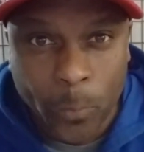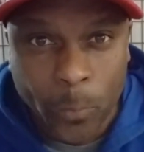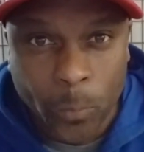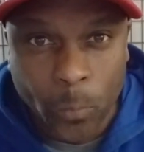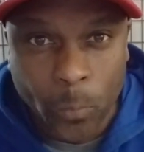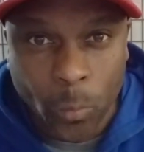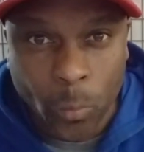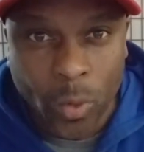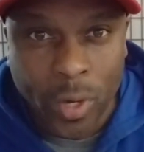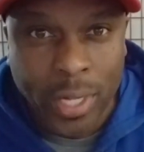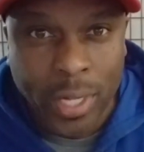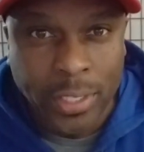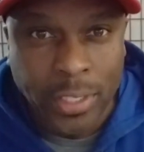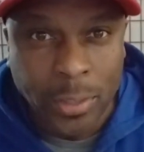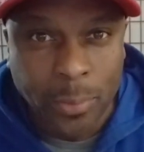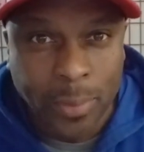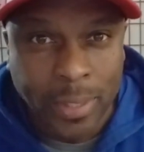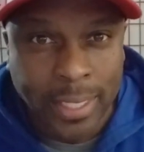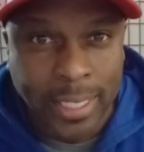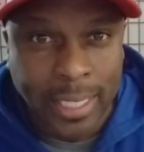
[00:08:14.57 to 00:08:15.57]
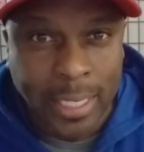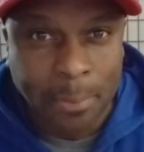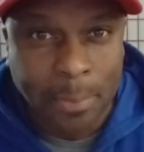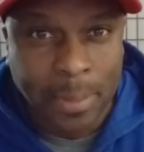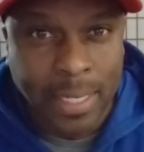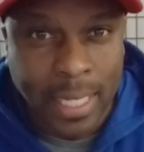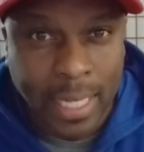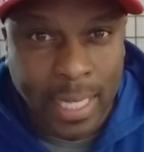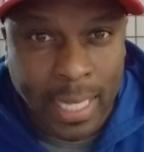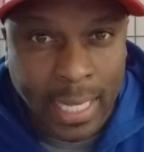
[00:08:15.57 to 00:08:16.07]
One, you want to keep an
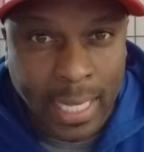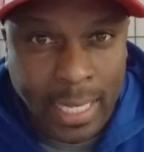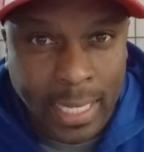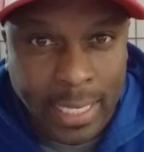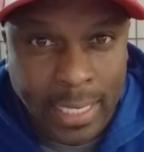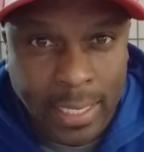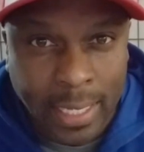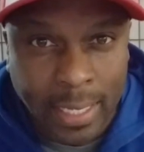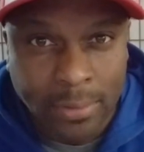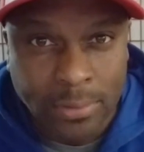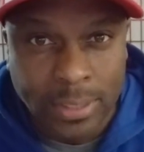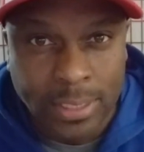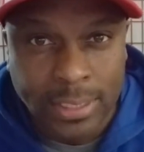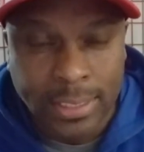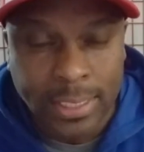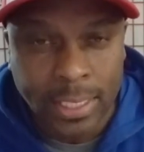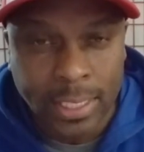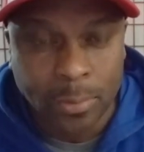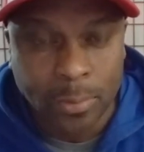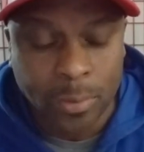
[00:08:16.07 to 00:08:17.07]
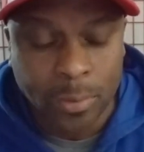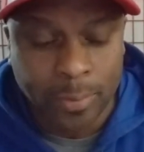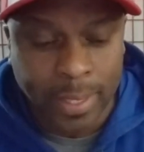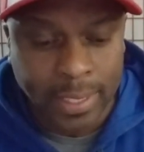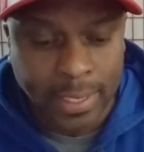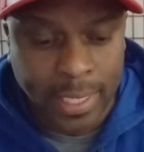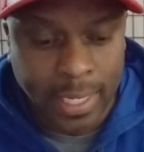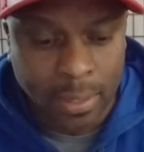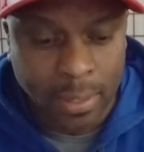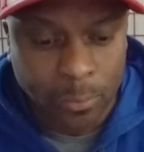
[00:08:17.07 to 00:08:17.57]
eye. I'll just tell you one right
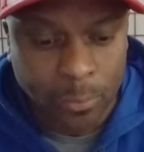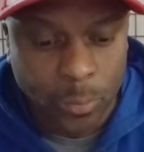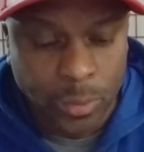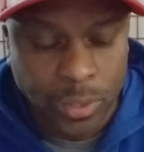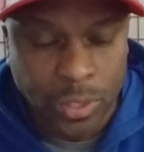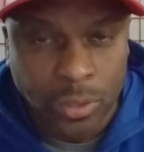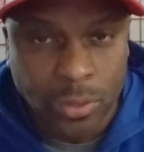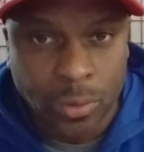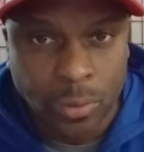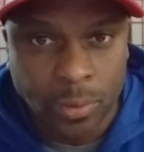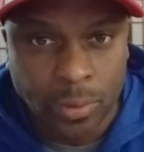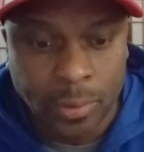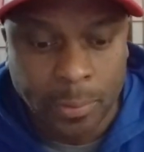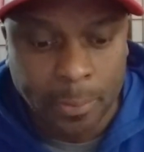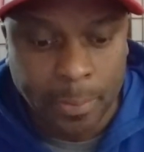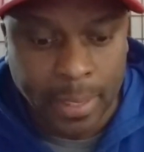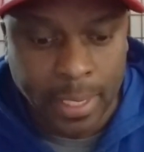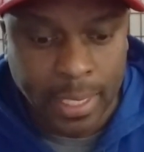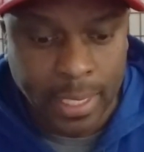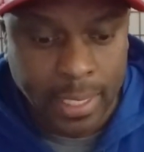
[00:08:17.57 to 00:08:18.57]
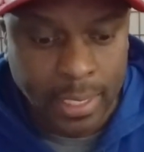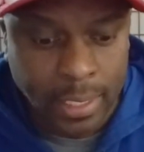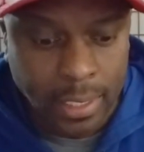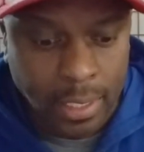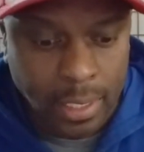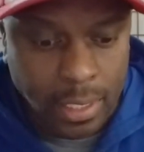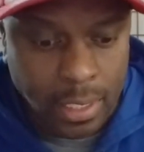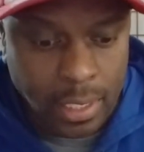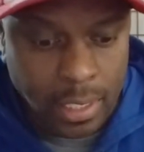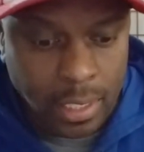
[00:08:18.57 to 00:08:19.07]
now. When you're going by
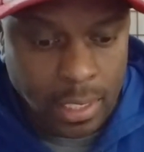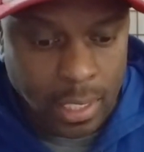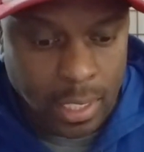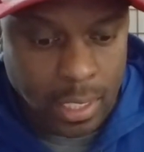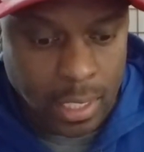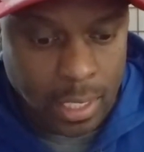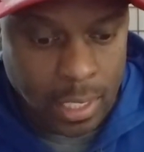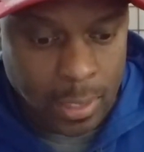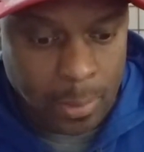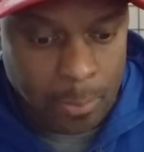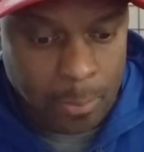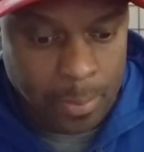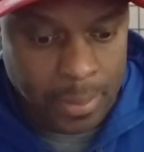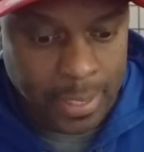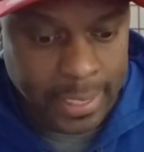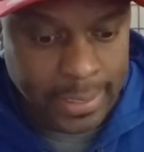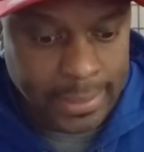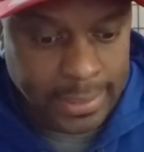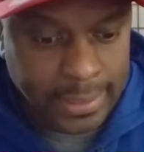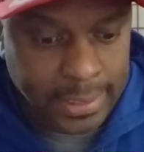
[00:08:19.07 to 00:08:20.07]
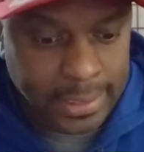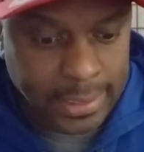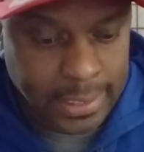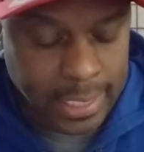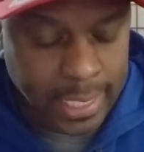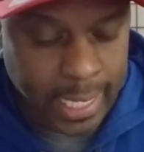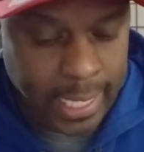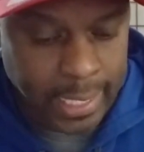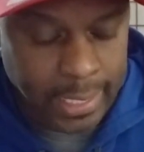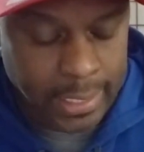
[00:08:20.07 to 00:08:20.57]
places
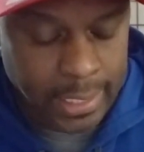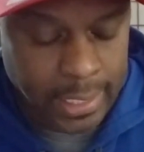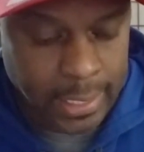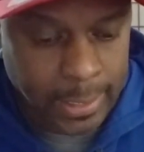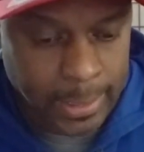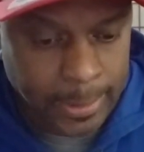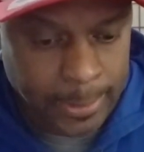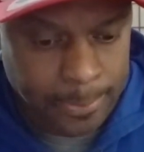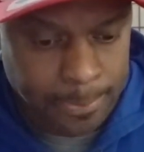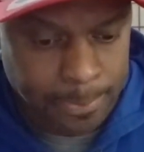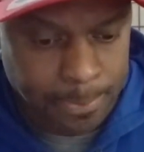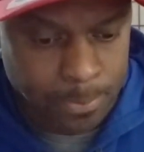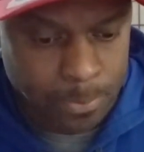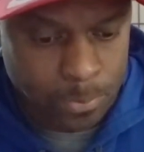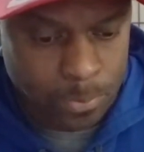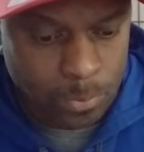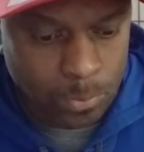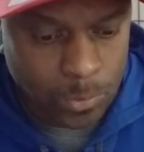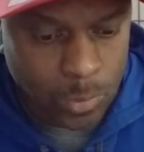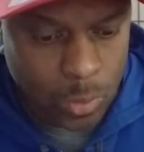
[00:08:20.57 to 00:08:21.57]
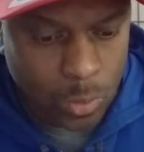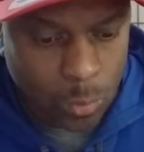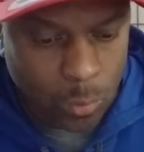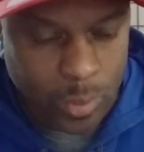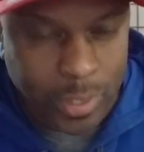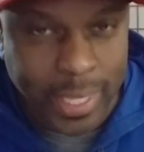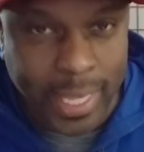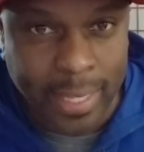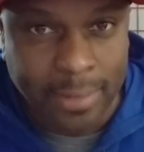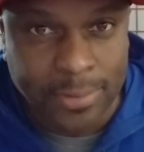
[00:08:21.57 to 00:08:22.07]
like where
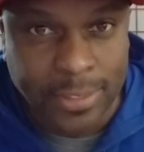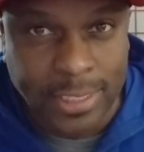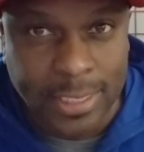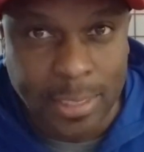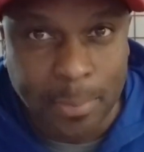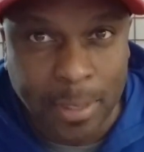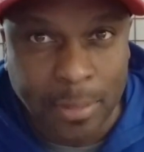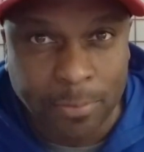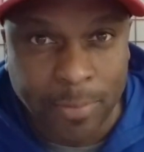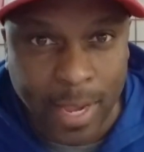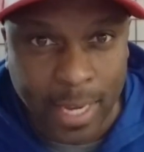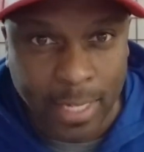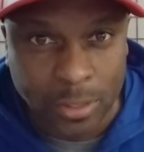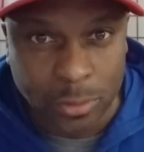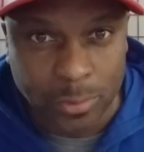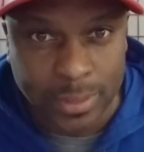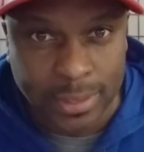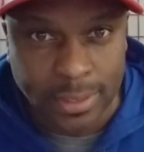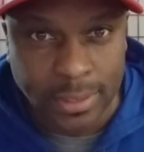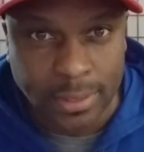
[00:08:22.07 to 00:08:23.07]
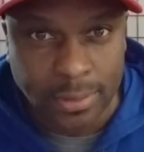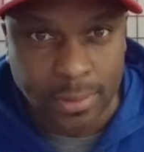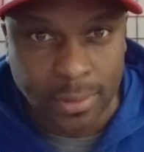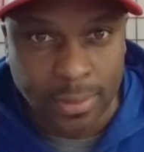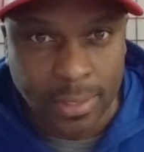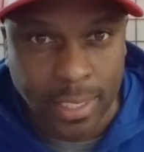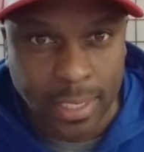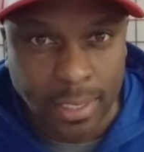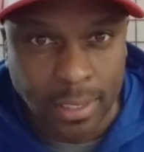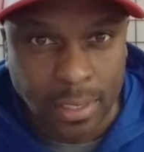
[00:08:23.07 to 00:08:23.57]
they have cement factories,
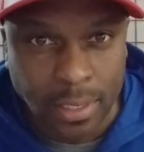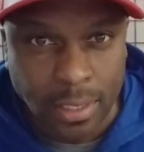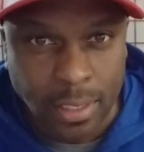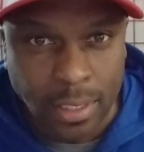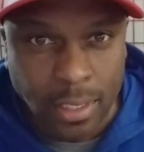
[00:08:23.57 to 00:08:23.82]
okay?